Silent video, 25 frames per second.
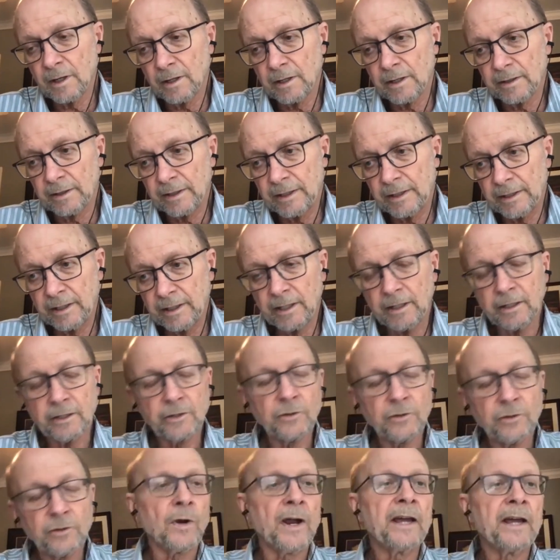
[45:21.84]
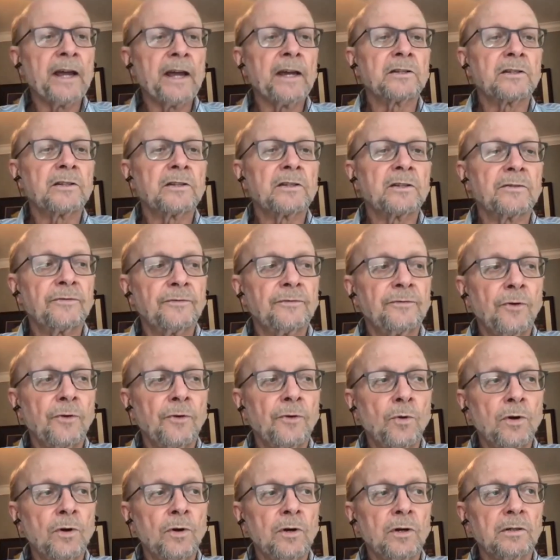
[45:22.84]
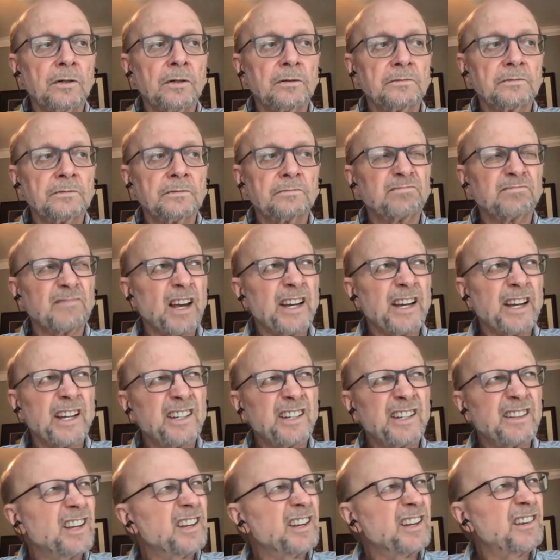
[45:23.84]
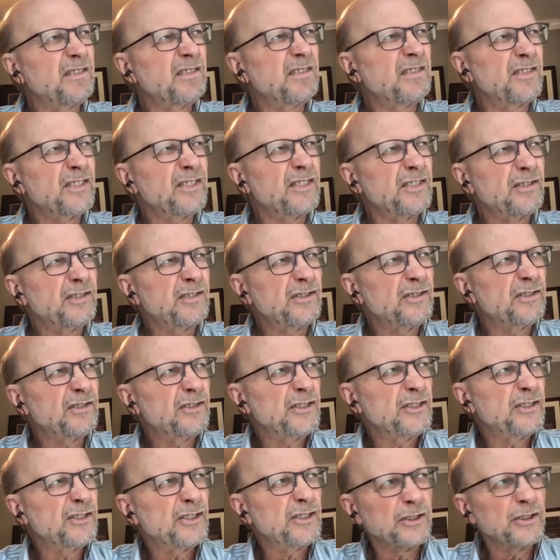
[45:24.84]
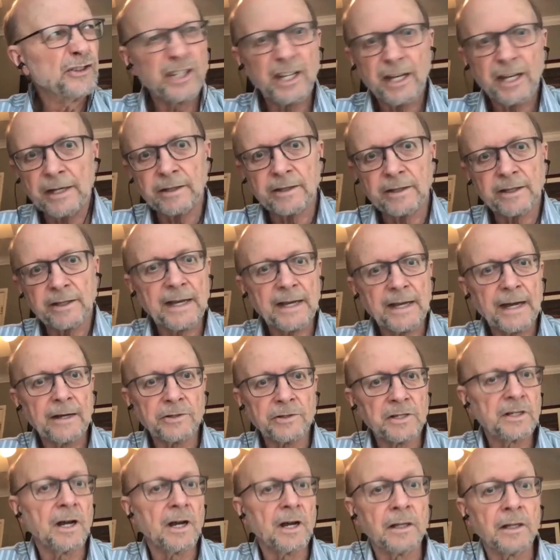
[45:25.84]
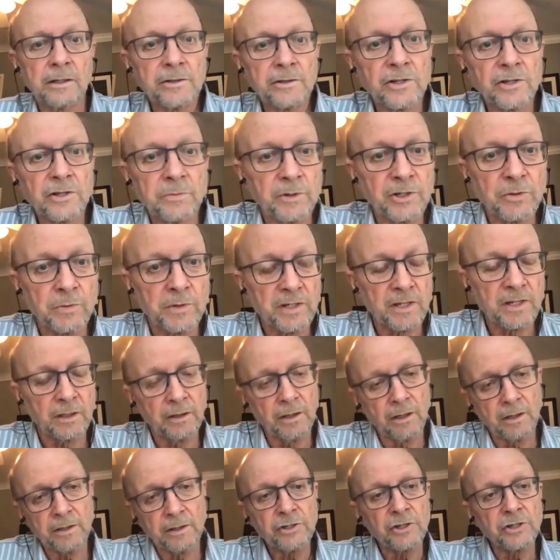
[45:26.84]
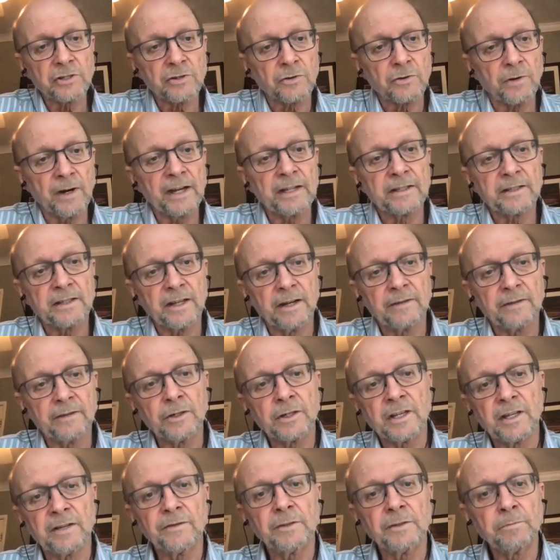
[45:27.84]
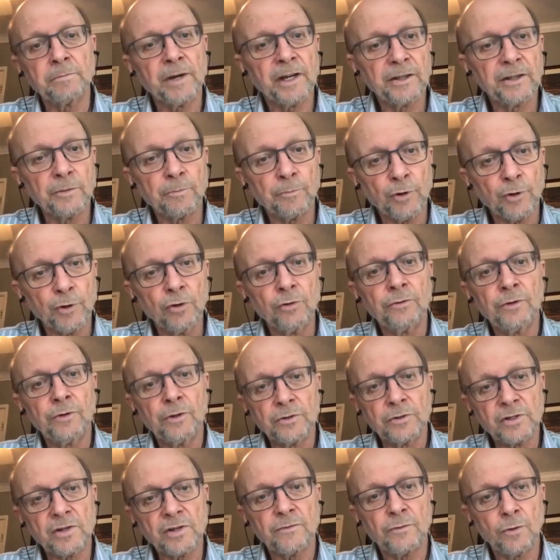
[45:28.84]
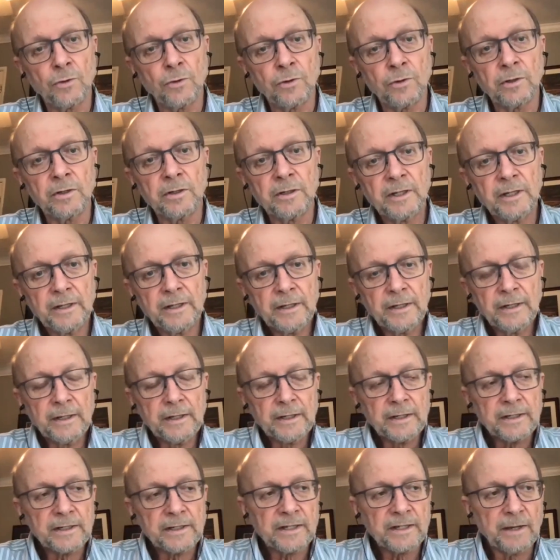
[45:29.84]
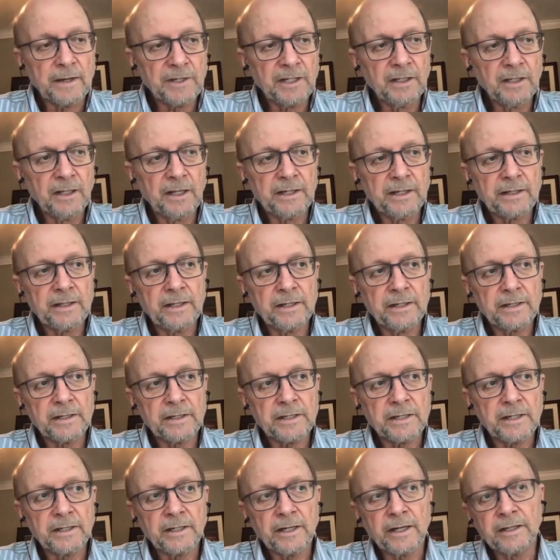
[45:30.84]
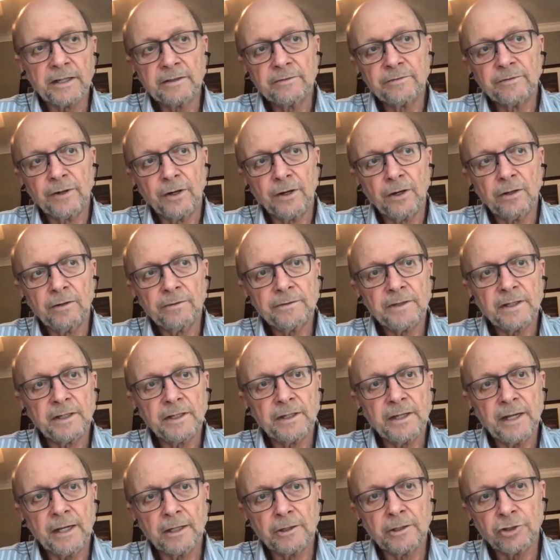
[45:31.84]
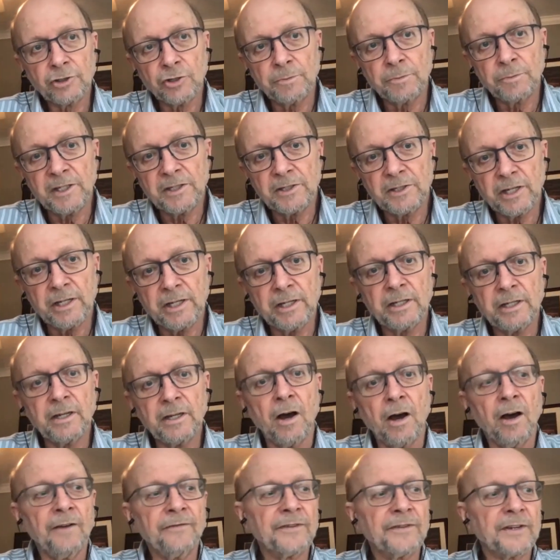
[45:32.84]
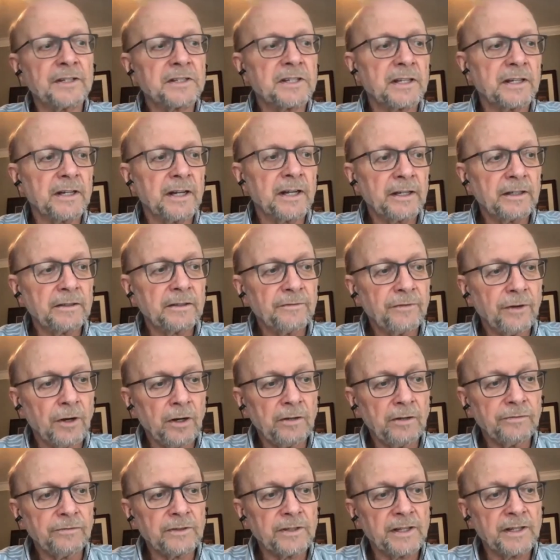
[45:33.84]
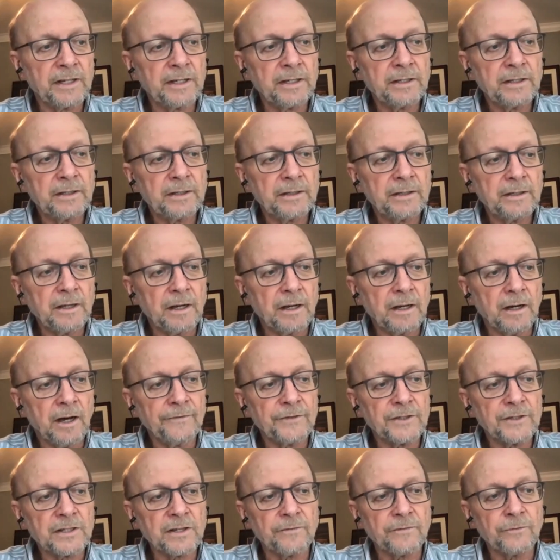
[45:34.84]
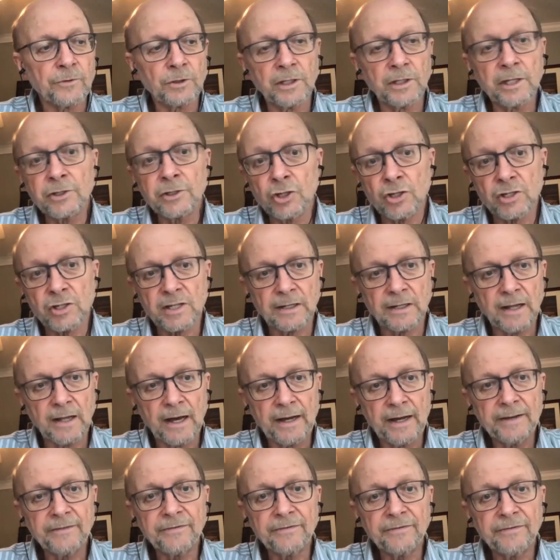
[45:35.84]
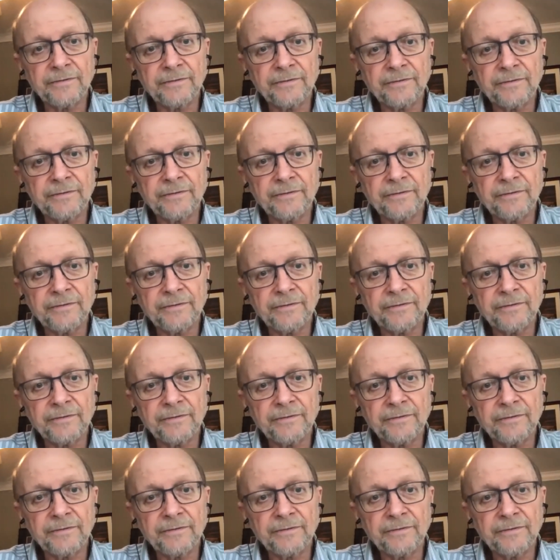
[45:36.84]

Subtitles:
getting a grant for, I think, $38,000, which was the largest grant ever given by the provost for something like this. And I involved the LGBT office, and I involved the Office of Religious Life